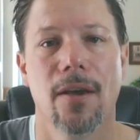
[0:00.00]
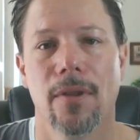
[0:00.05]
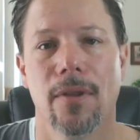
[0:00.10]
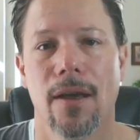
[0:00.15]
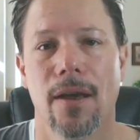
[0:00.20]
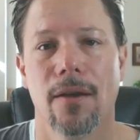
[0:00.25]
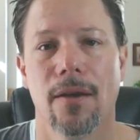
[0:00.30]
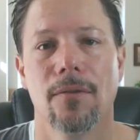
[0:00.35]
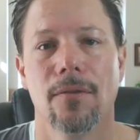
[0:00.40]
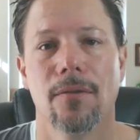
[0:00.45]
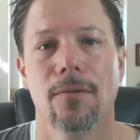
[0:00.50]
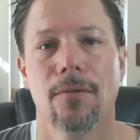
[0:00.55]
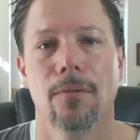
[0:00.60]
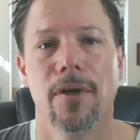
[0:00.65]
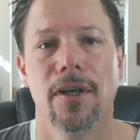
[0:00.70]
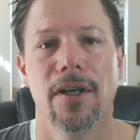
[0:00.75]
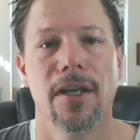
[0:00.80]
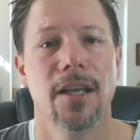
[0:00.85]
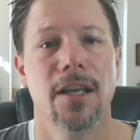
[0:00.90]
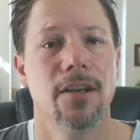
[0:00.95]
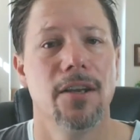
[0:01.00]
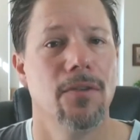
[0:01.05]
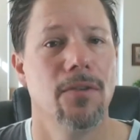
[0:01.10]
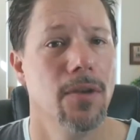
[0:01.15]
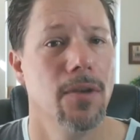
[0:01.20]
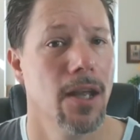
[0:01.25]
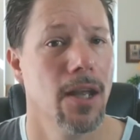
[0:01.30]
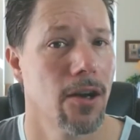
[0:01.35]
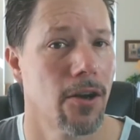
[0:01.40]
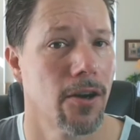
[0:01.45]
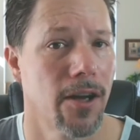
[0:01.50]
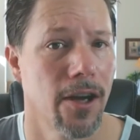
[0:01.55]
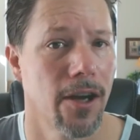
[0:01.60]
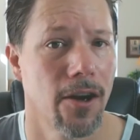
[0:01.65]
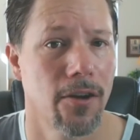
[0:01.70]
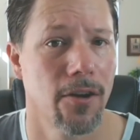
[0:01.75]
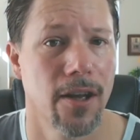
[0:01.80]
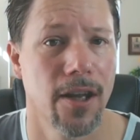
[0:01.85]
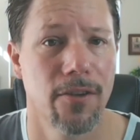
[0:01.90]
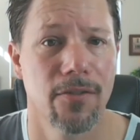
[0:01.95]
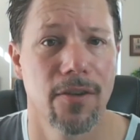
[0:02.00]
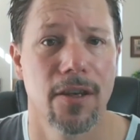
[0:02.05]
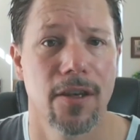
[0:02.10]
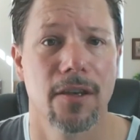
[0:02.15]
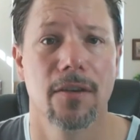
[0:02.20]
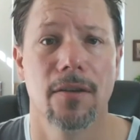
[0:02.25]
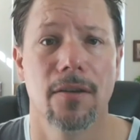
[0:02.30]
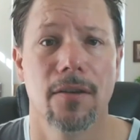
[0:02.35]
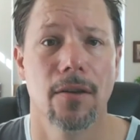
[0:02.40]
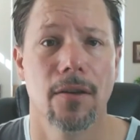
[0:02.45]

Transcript: that we need in our caregiving,